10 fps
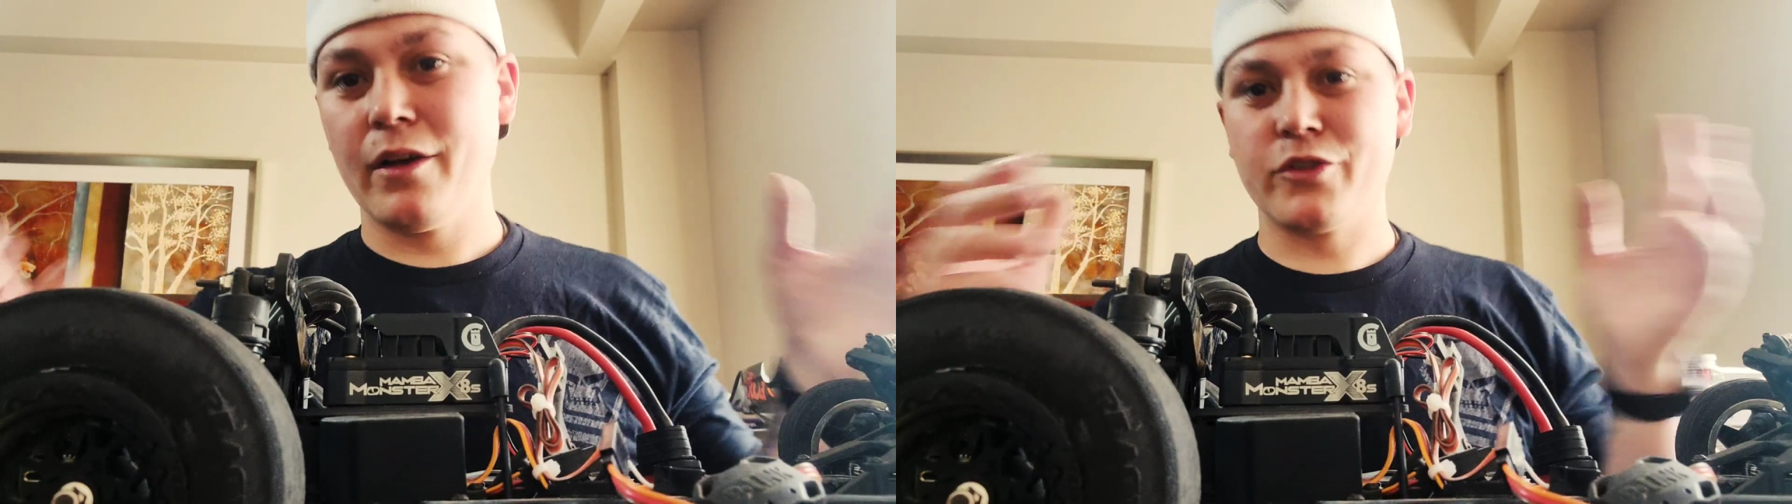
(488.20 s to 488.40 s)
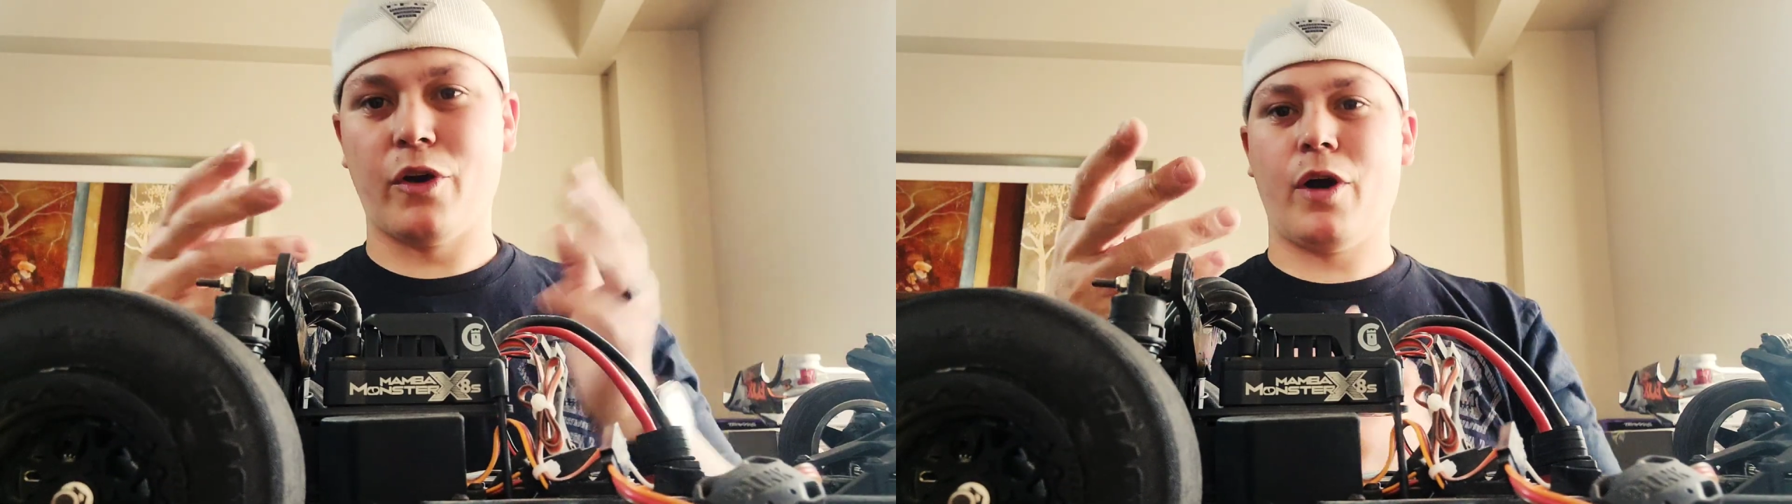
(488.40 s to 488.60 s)

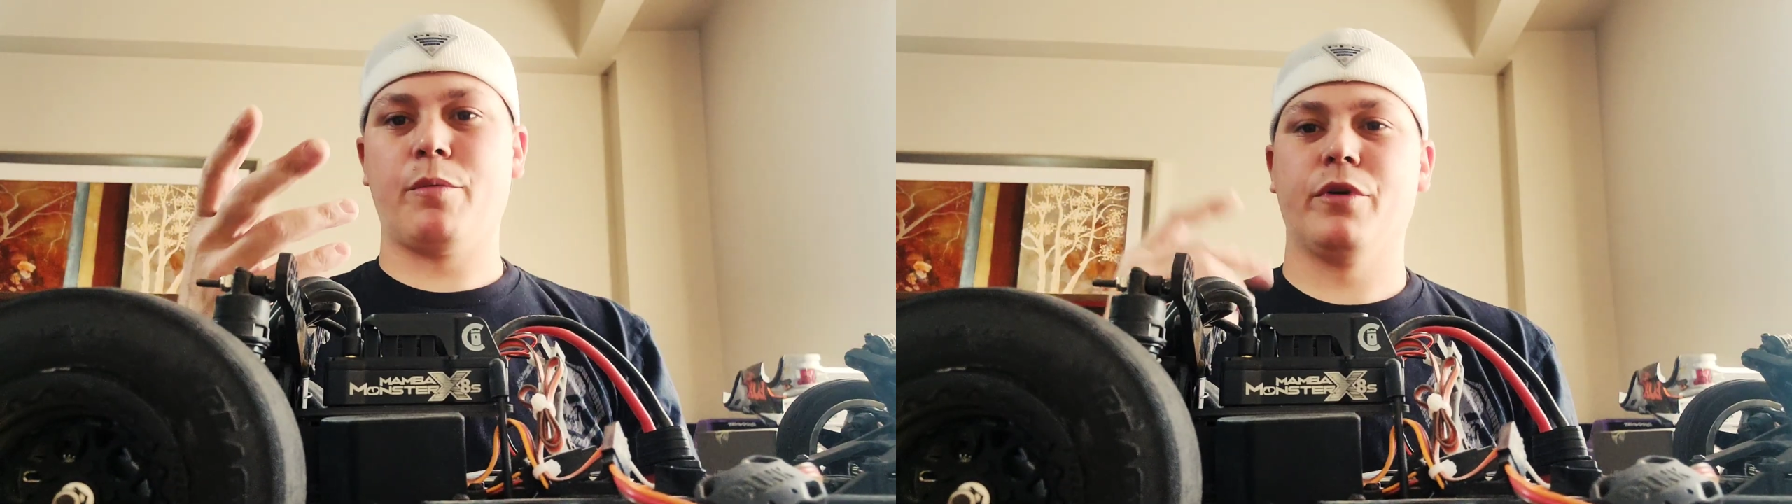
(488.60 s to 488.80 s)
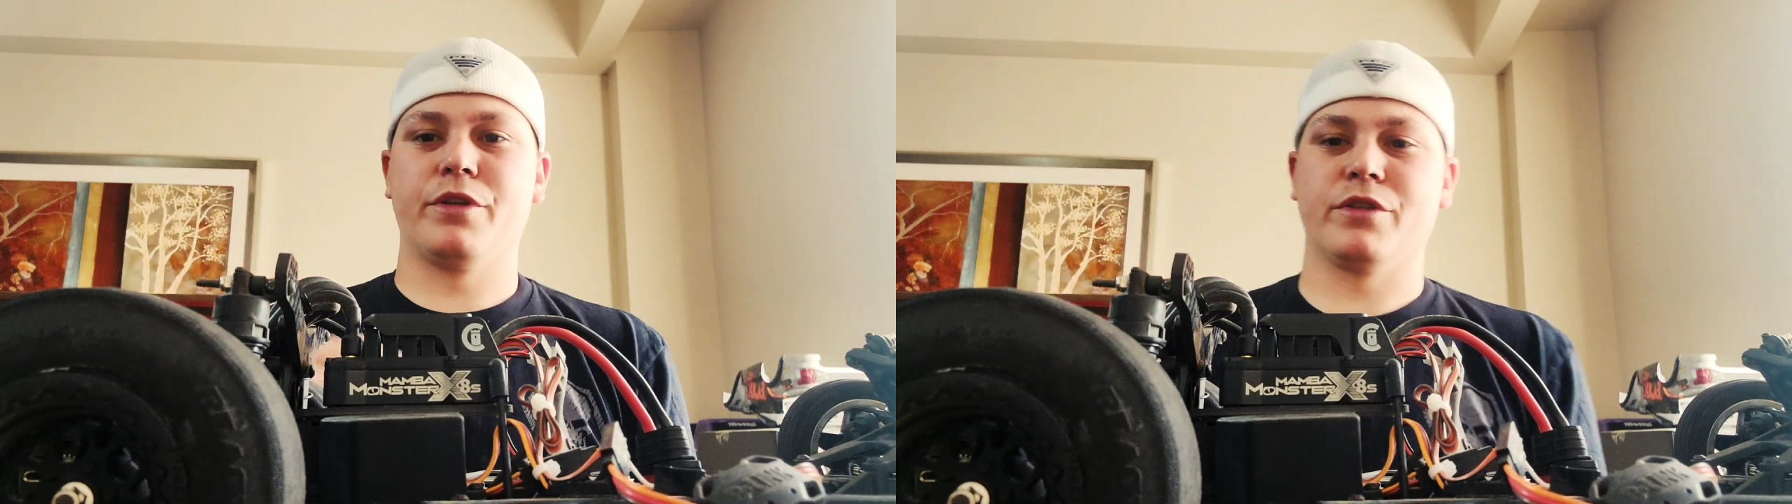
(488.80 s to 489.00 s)
So I
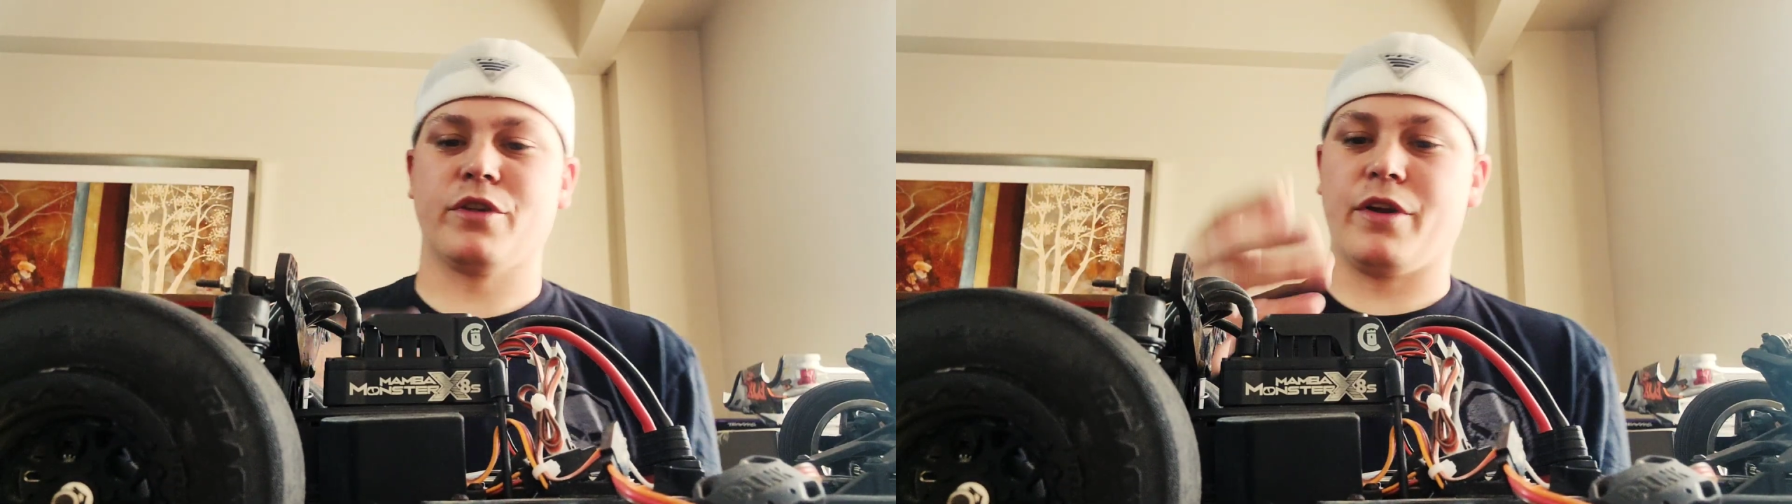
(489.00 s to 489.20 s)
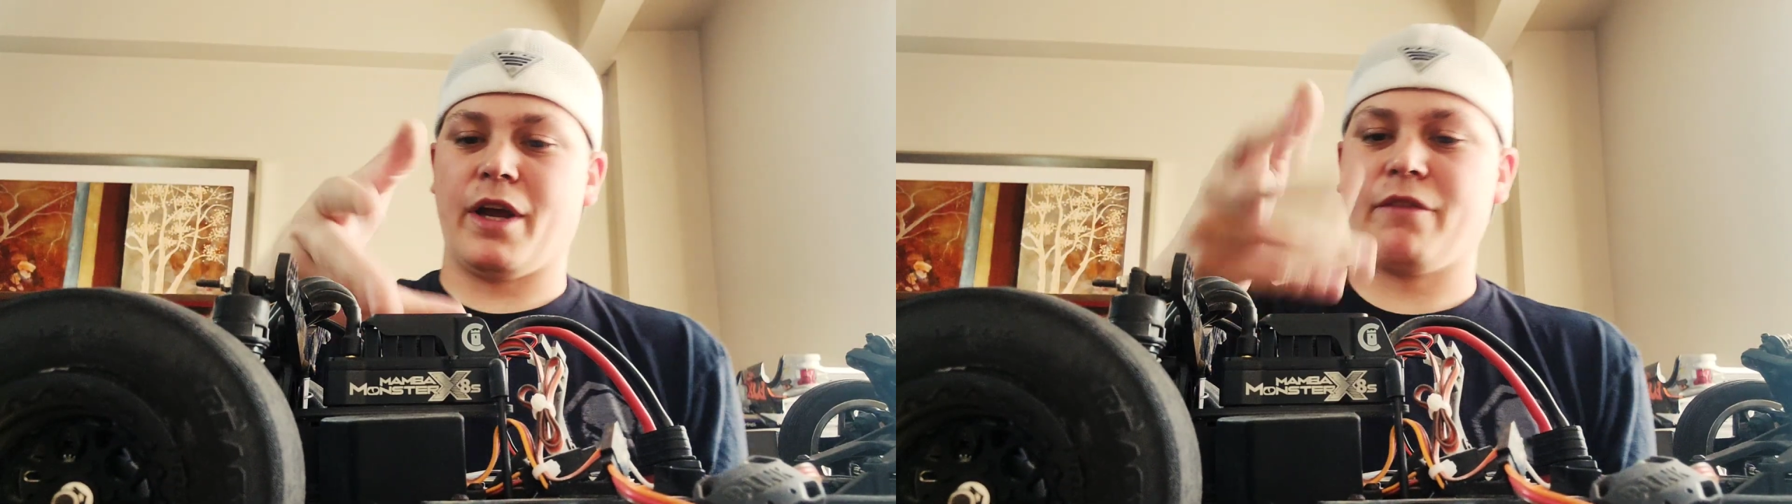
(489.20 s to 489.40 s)
put this
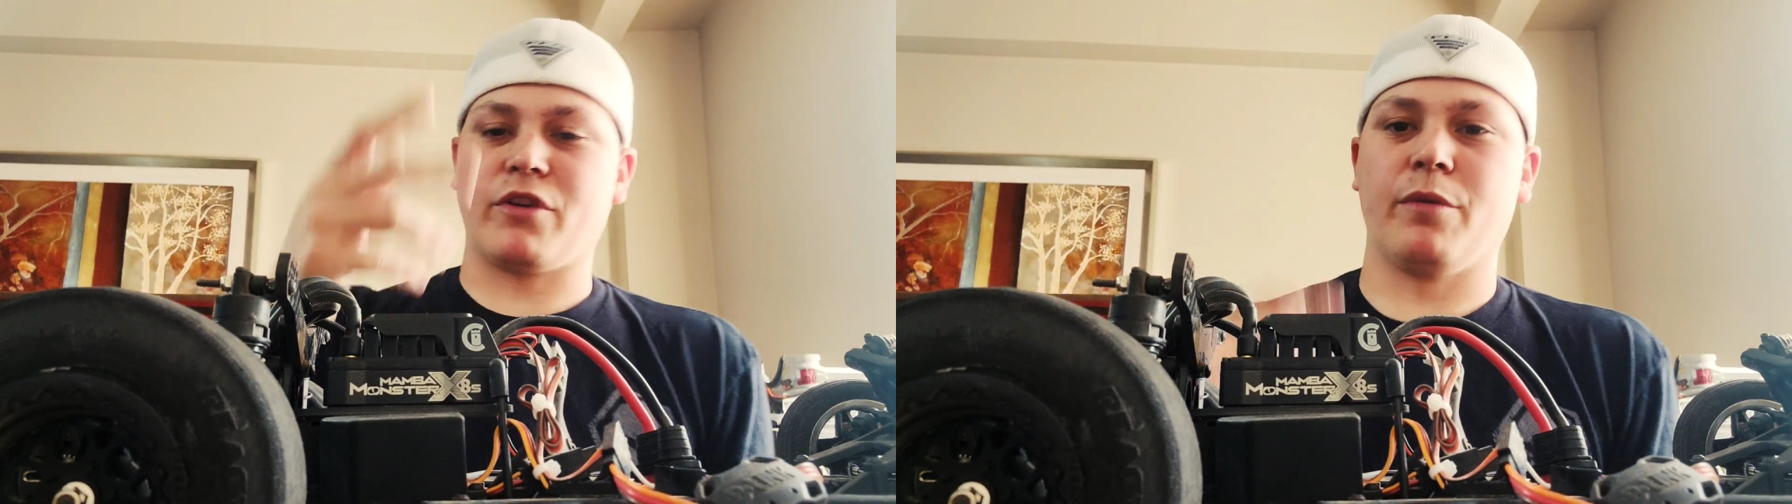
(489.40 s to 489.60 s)
on after